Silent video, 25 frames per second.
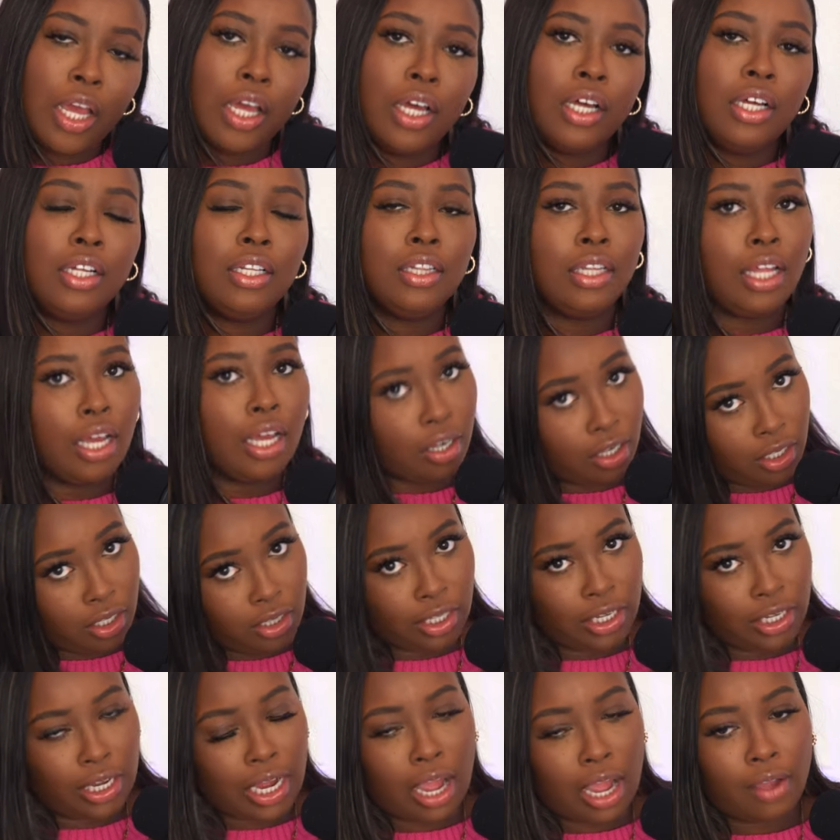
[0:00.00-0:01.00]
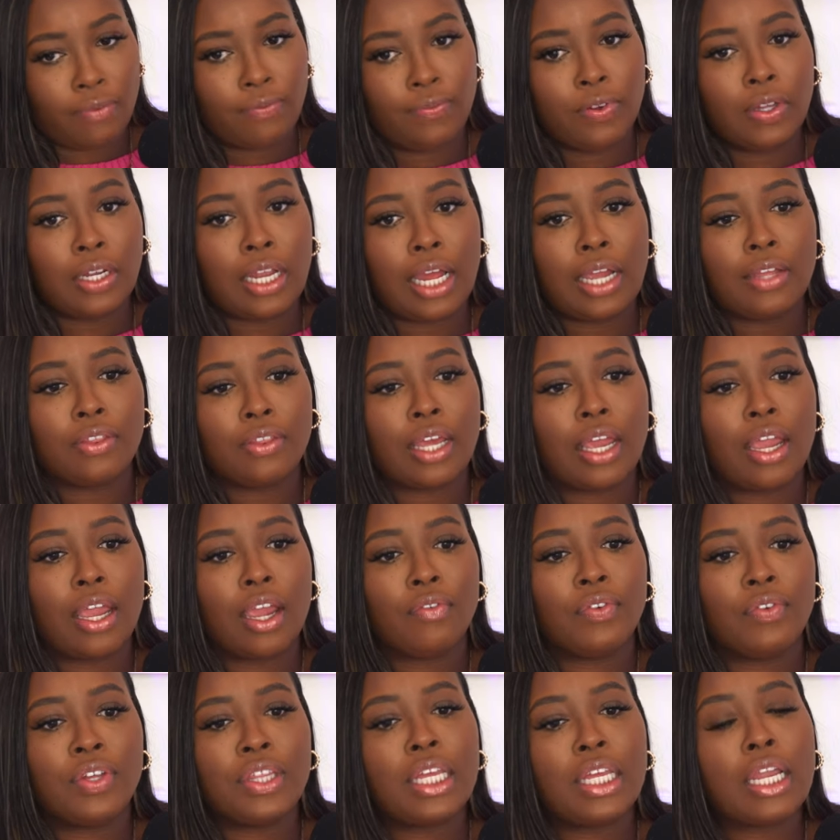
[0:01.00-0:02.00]
Luckily, I feel like that
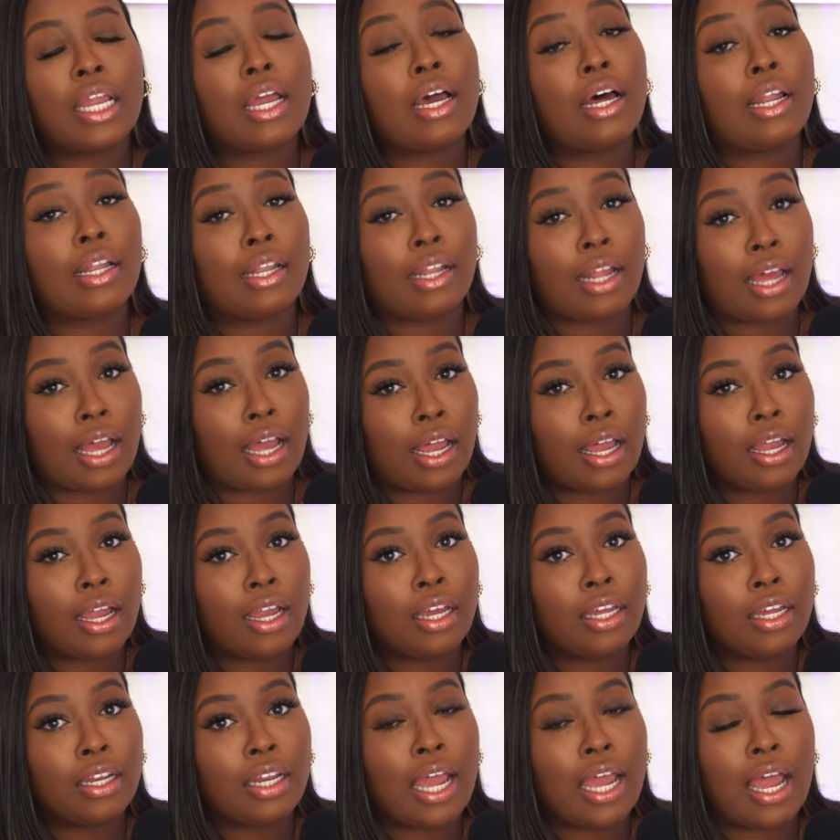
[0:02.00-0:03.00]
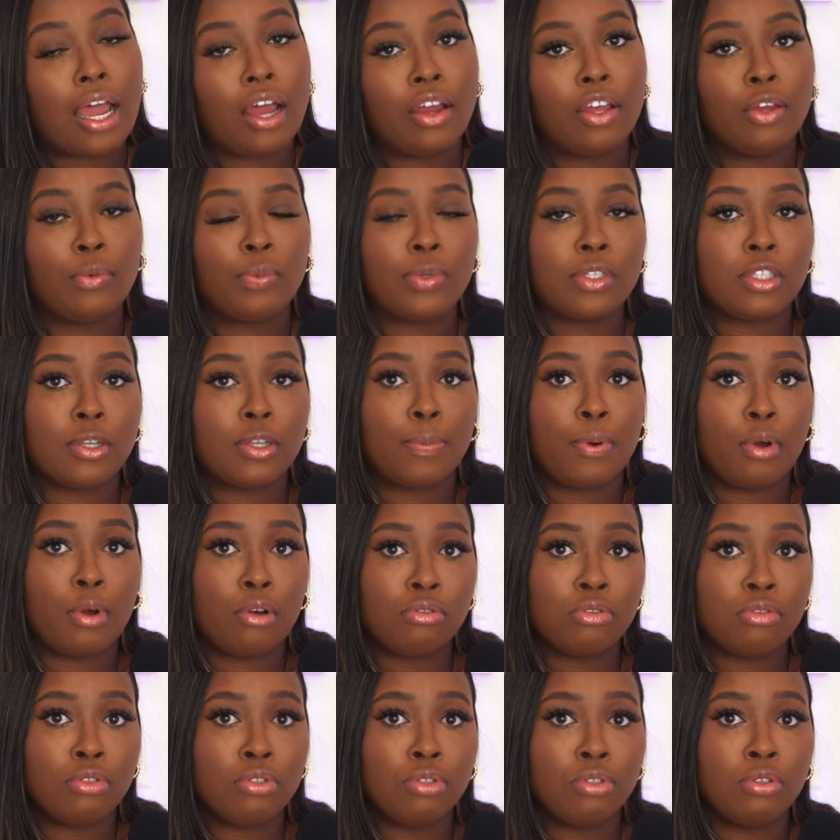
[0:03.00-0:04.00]
everything aligned how it was
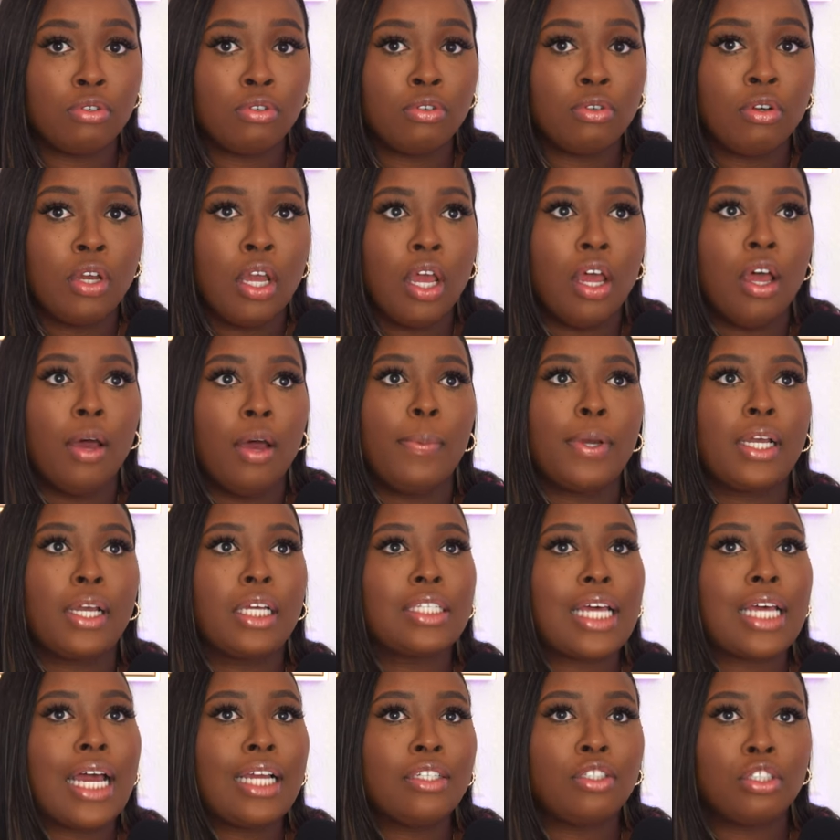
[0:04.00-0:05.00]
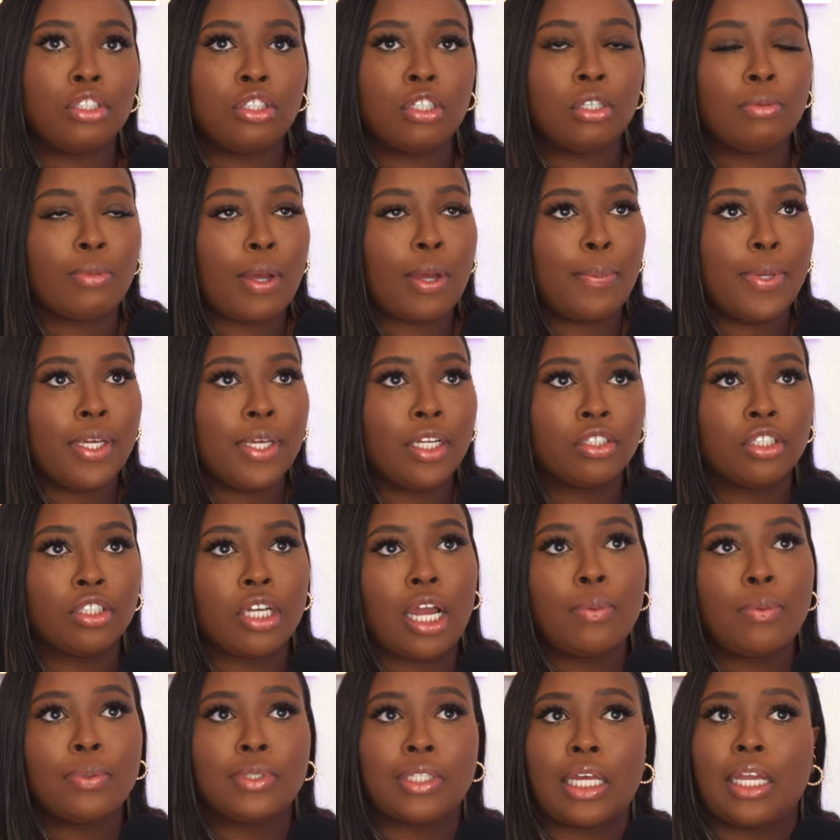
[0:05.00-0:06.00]
supposed to, because I just told my manager, I
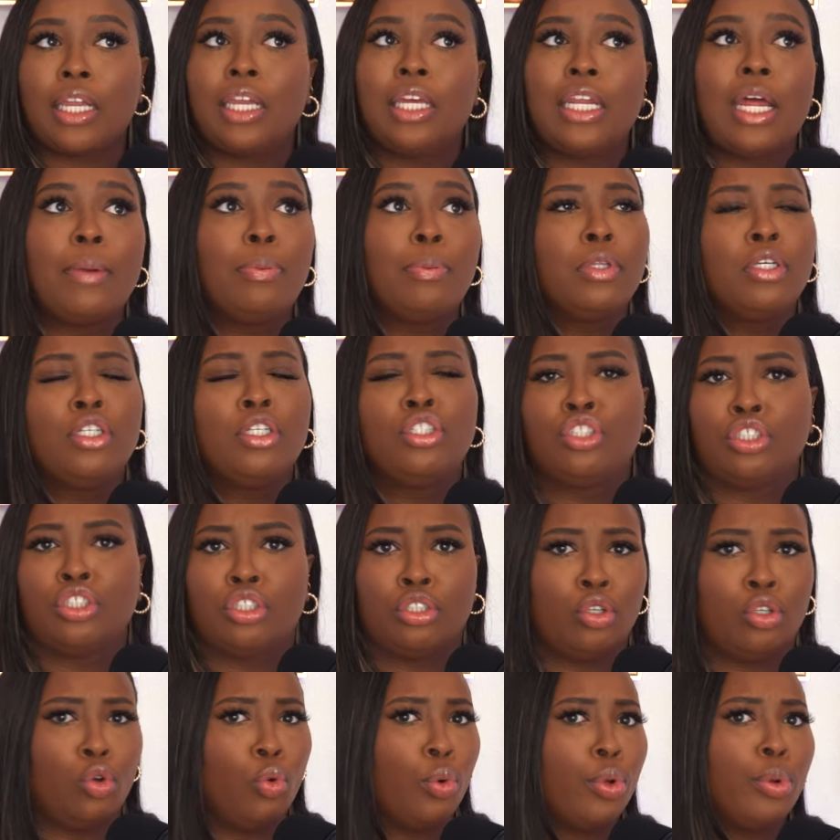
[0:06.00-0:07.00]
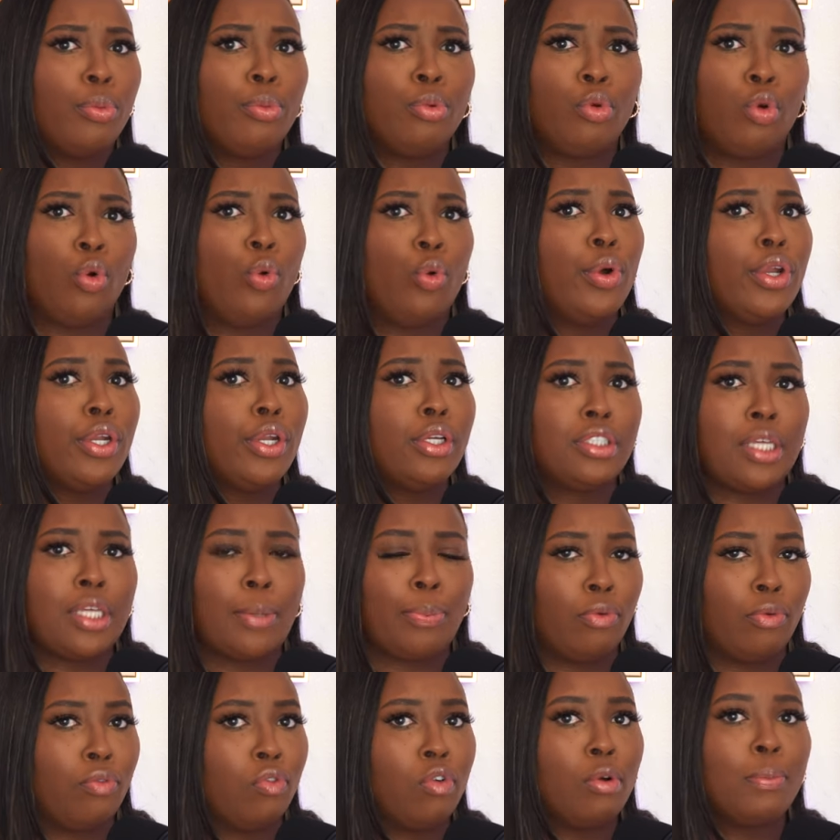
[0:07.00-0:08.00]
was like, can I please just go in a
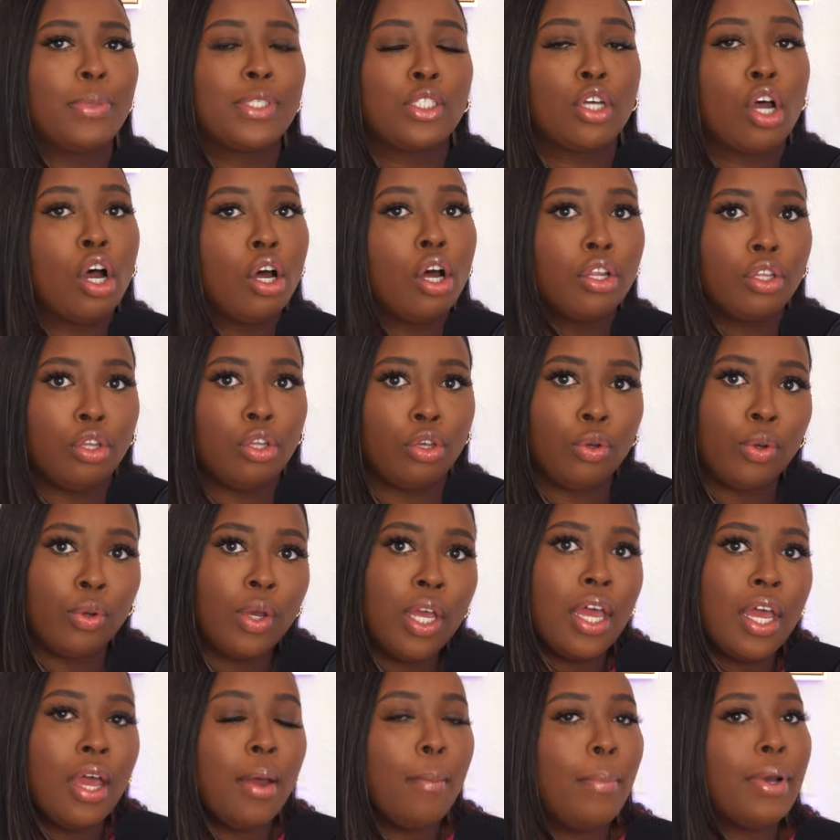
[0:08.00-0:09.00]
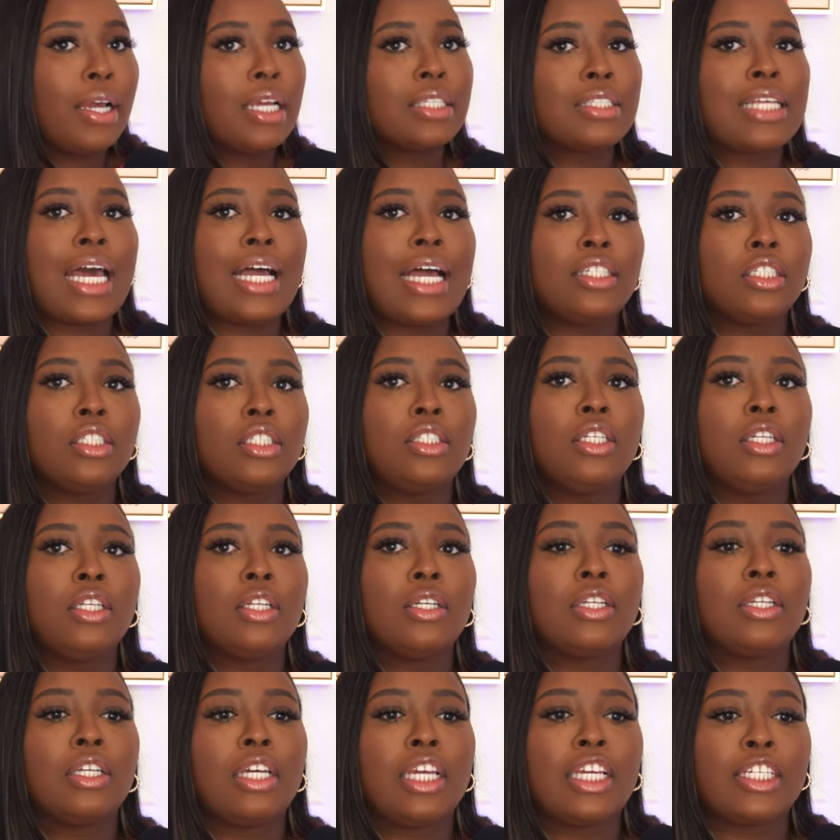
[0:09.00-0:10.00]
separate room and talk to you? Because I just needed
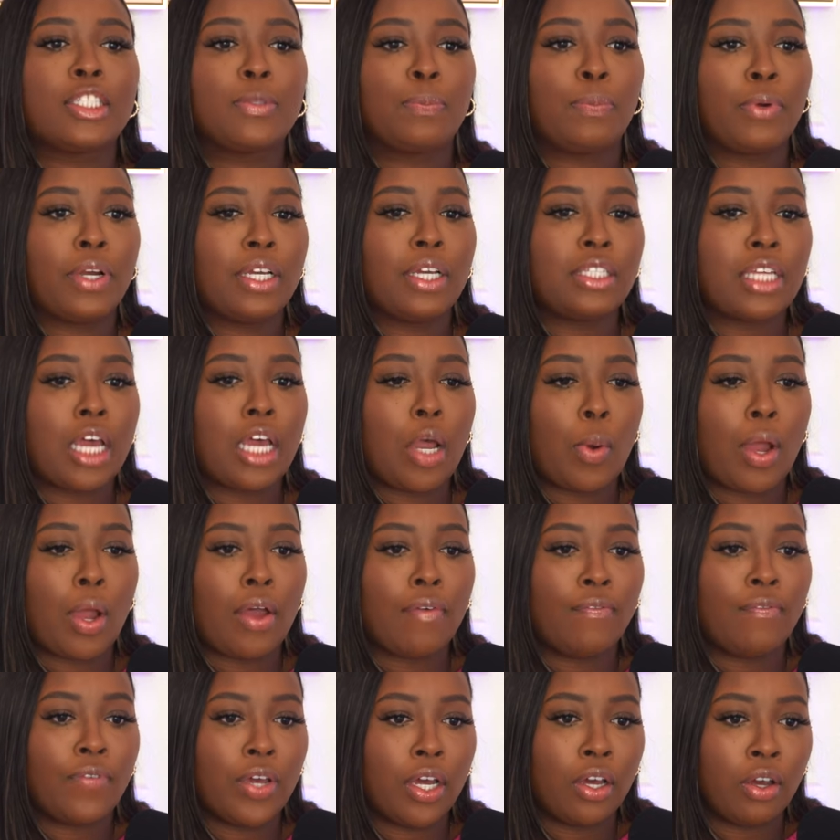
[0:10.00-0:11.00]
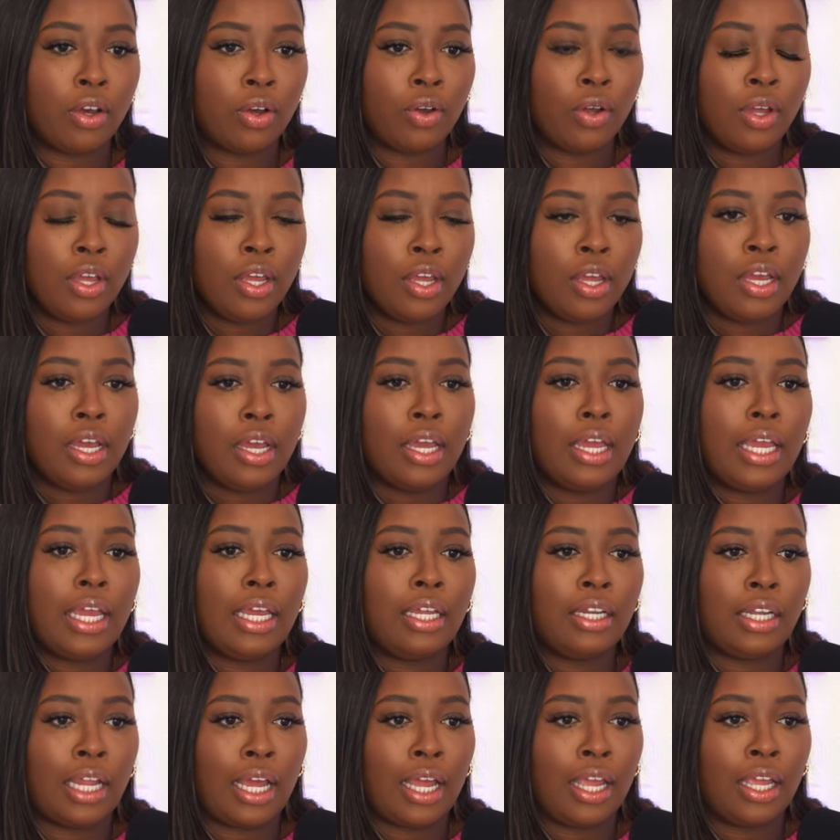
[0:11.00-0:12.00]
to express how I felt. And
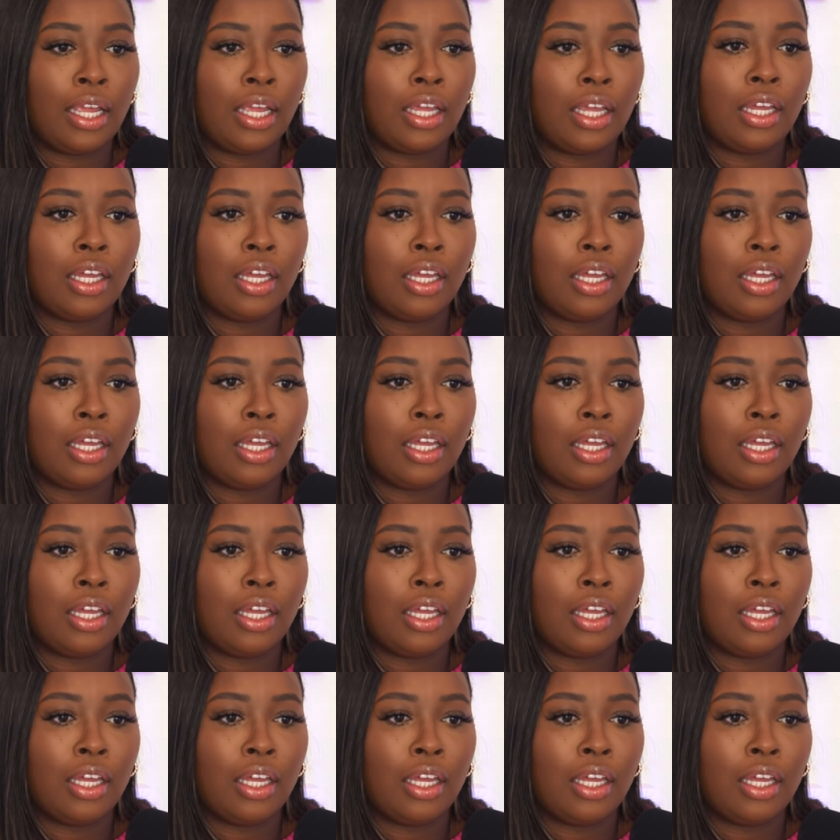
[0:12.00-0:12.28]
like,